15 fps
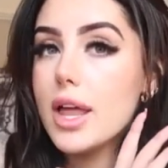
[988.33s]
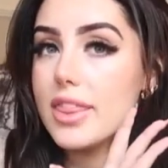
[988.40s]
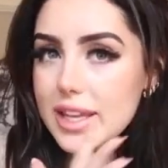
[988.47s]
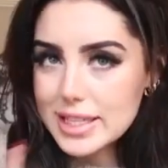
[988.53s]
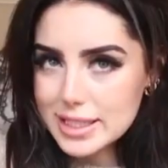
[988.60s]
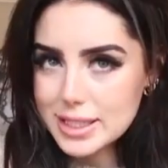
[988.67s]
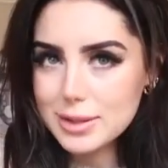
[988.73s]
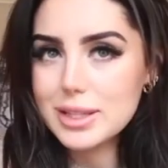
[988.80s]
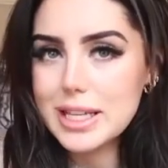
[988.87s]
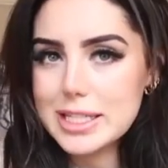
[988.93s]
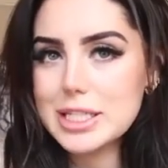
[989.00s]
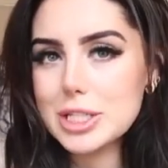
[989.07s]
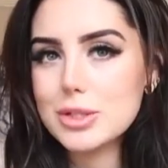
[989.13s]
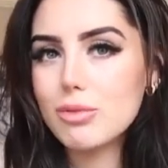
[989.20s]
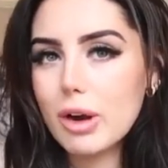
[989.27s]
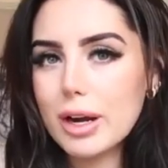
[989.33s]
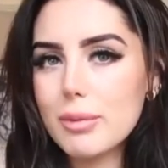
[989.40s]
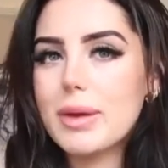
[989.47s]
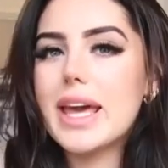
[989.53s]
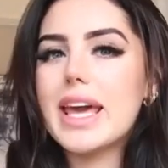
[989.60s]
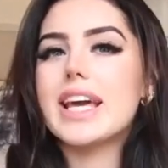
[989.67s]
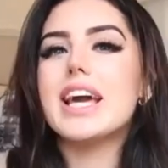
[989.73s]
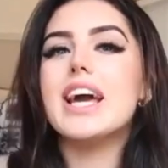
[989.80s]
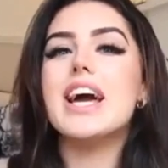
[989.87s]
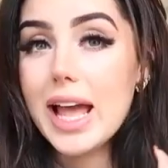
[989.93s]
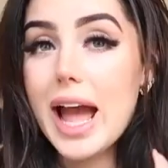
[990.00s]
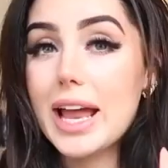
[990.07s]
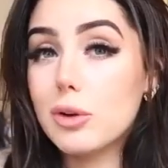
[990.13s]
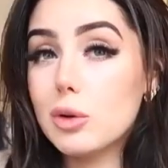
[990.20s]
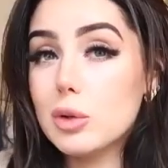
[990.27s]
These are, these just run big.
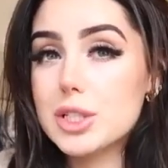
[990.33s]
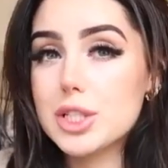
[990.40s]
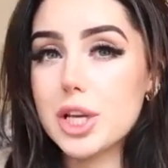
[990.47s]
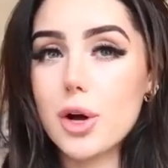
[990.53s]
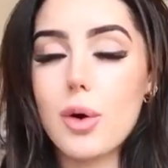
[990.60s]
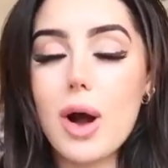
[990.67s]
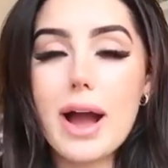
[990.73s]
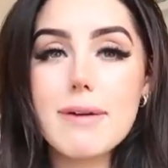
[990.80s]
And also,